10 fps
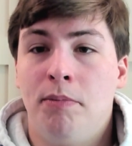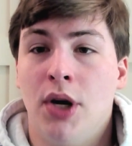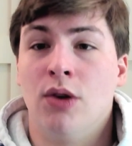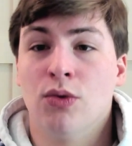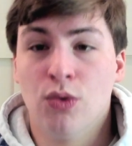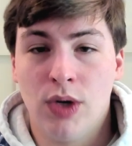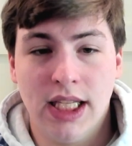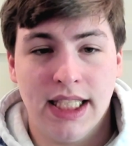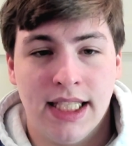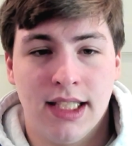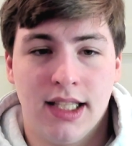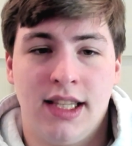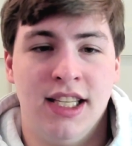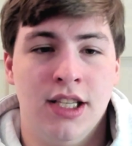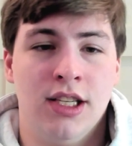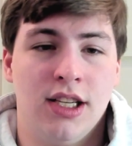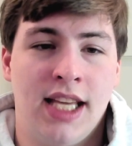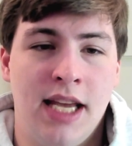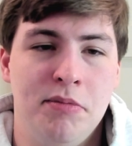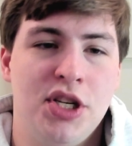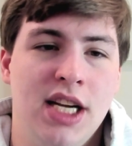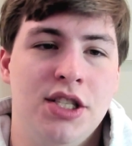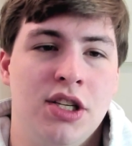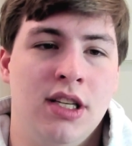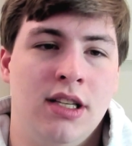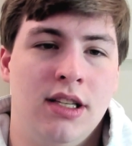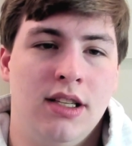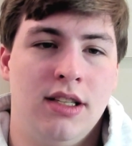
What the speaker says: But really the game-changing